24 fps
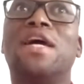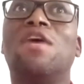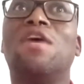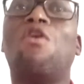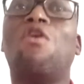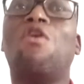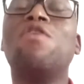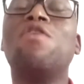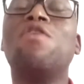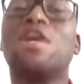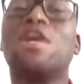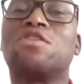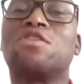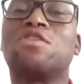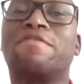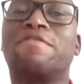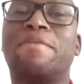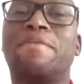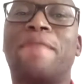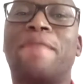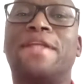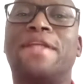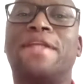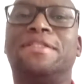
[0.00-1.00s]
owners of the
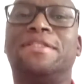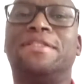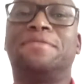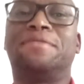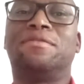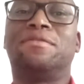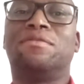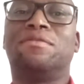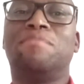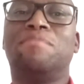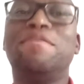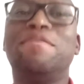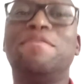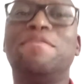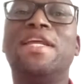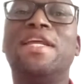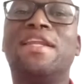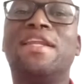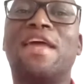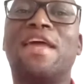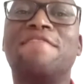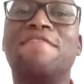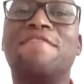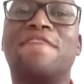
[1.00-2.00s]
money, meaning the
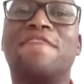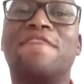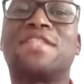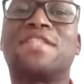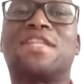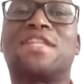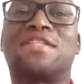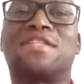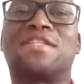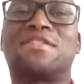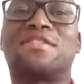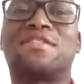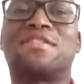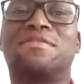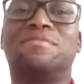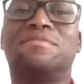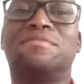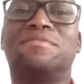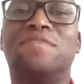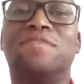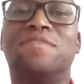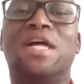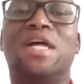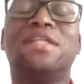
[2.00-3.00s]
investors.
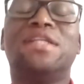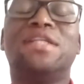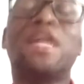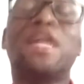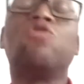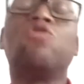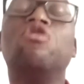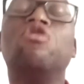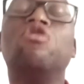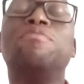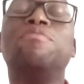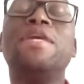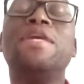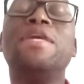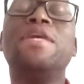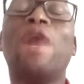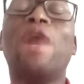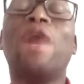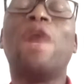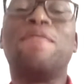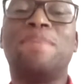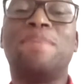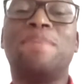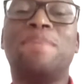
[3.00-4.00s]
That could be you
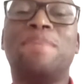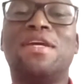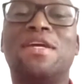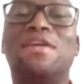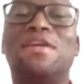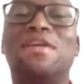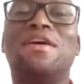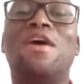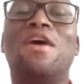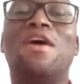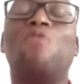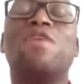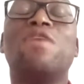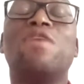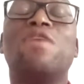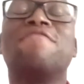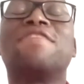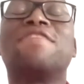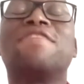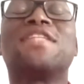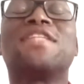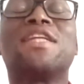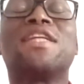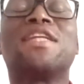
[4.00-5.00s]
and me. We
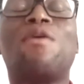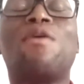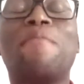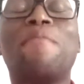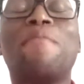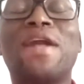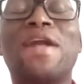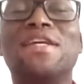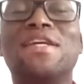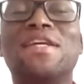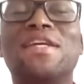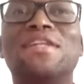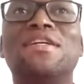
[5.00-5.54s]
invested our money